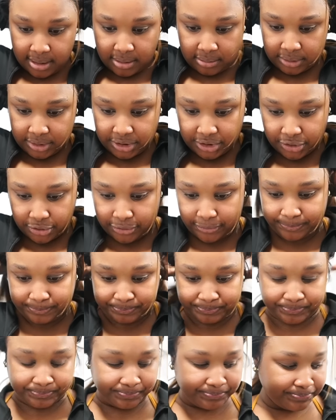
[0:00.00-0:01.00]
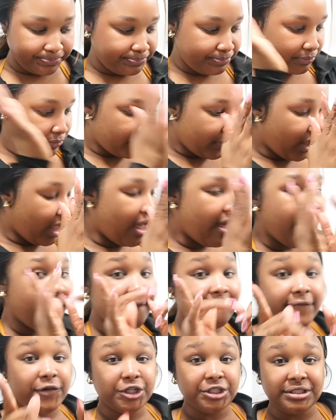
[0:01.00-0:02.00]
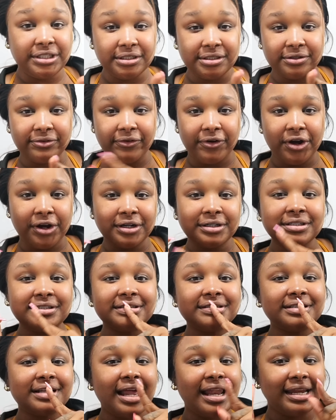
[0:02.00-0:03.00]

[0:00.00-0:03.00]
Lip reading: So first things first,